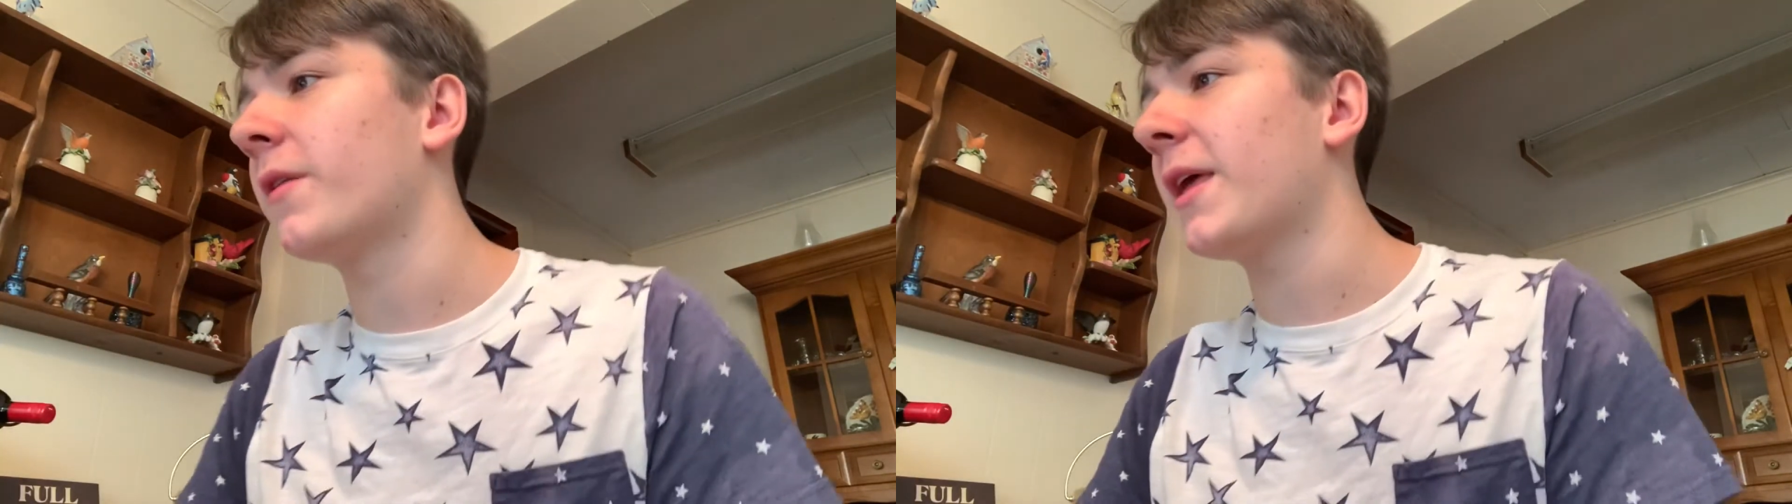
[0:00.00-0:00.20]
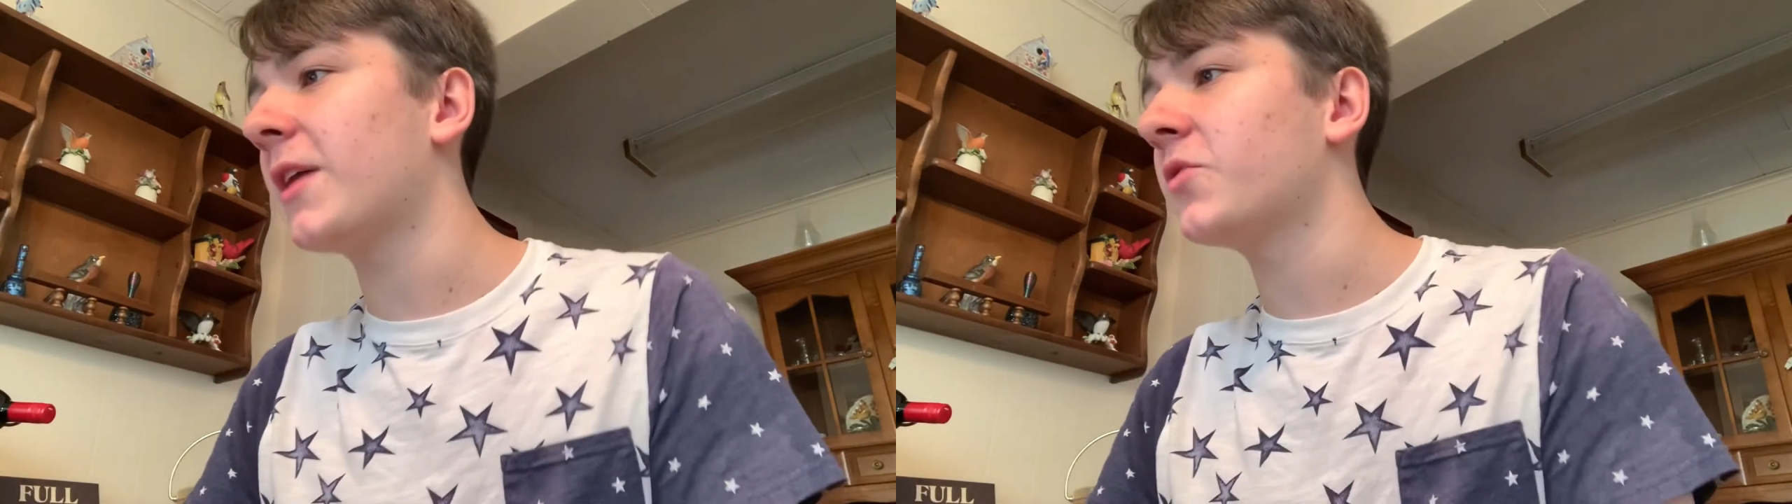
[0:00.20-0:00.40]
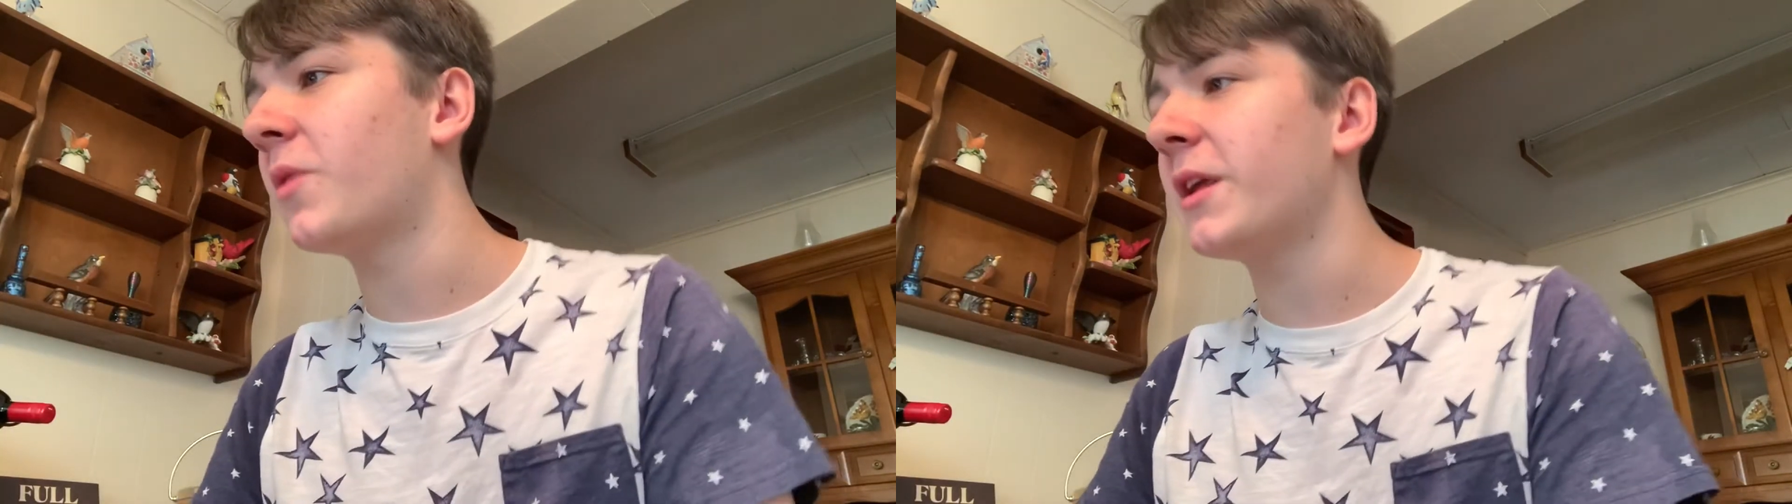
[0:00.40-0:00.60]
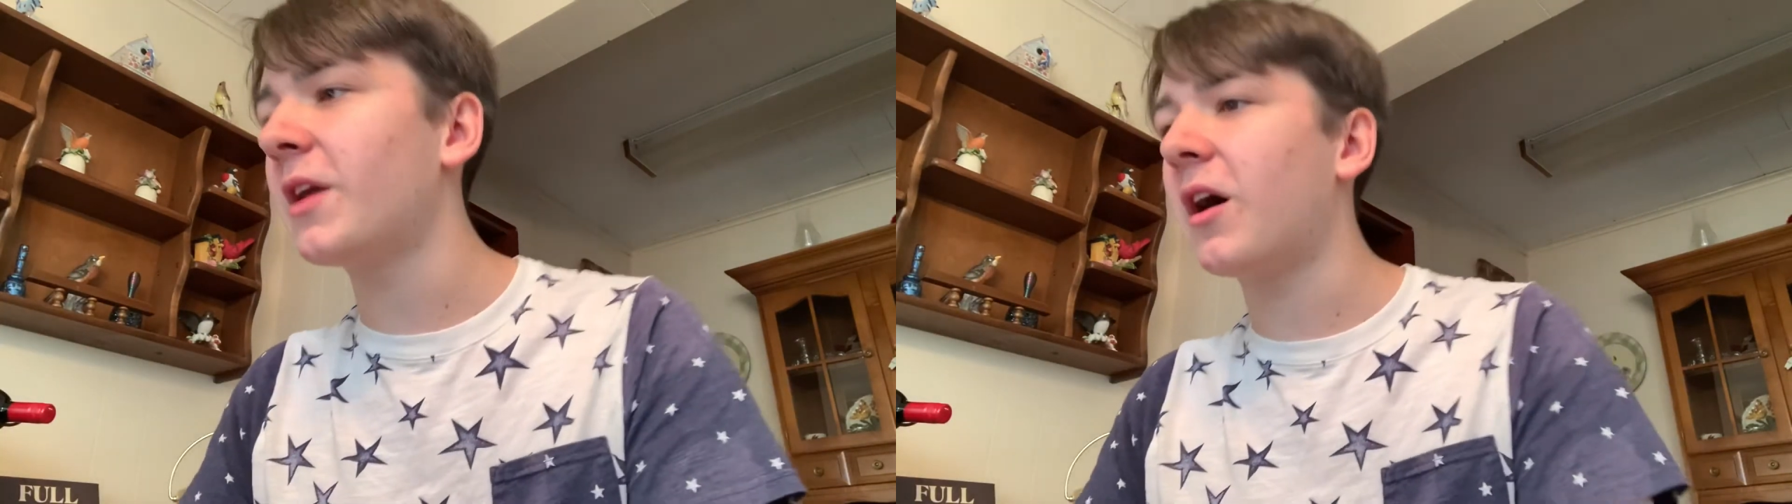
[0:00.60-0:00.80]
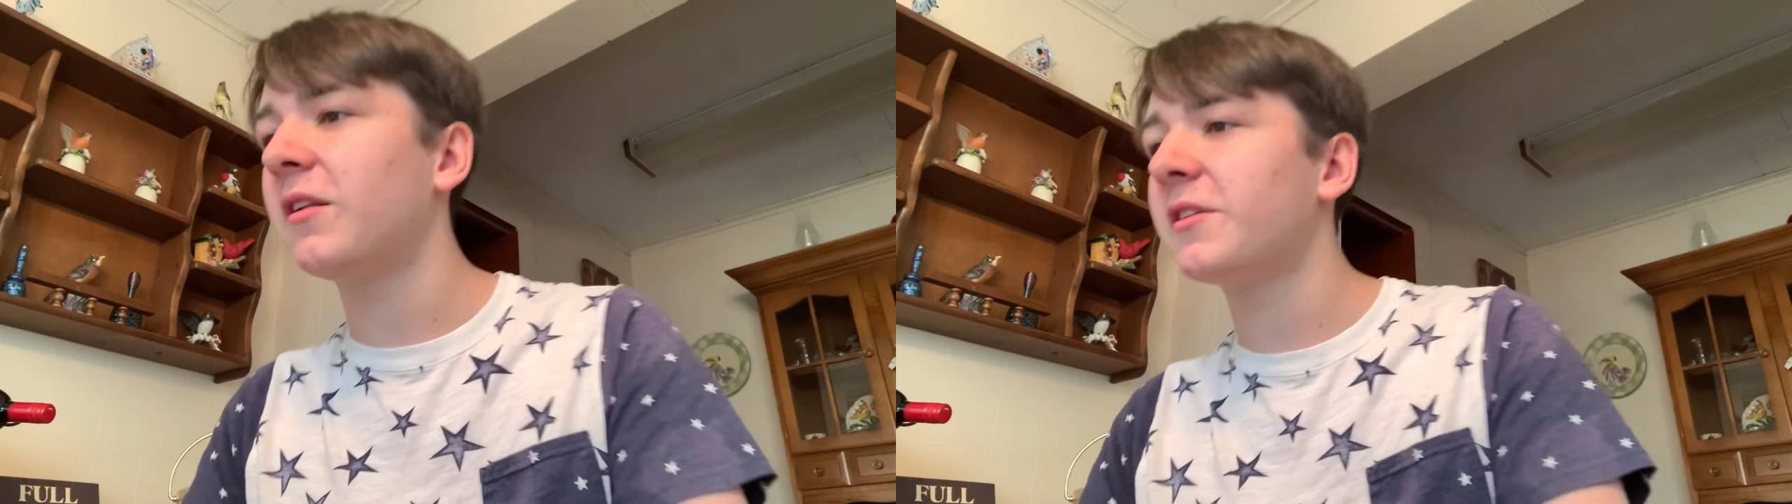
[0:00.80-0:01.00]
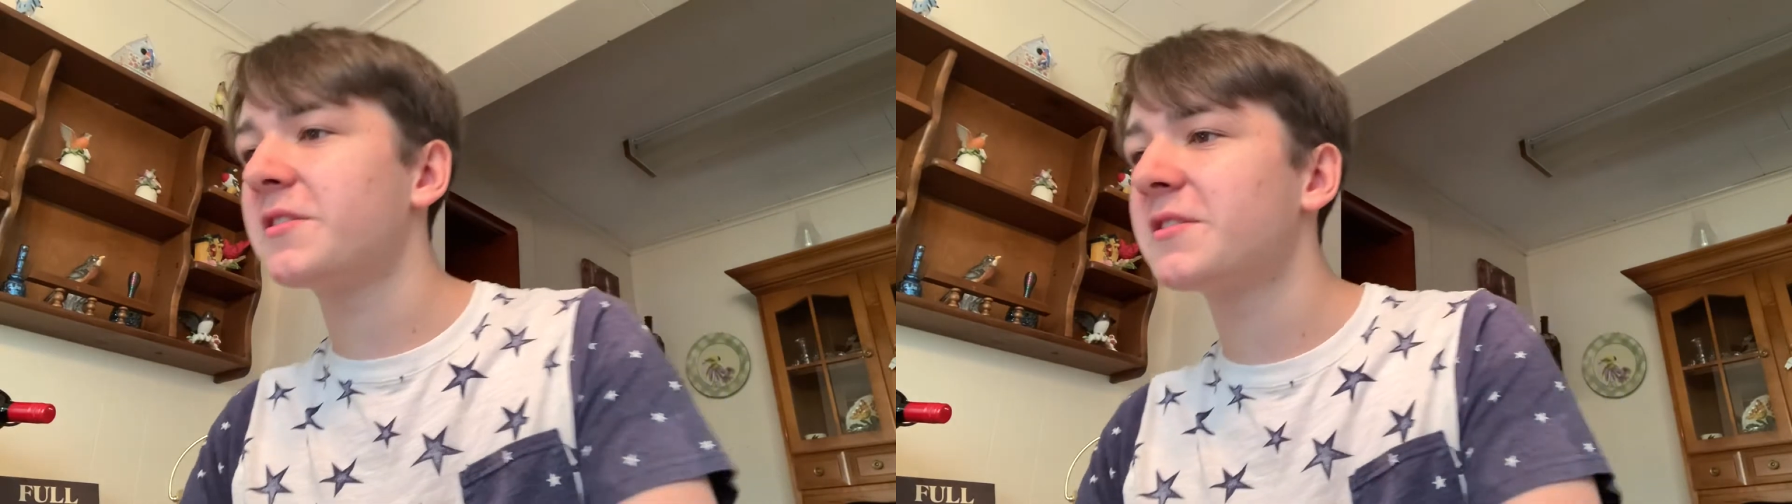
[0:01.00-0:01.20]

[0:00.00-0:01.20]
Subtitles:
They get $20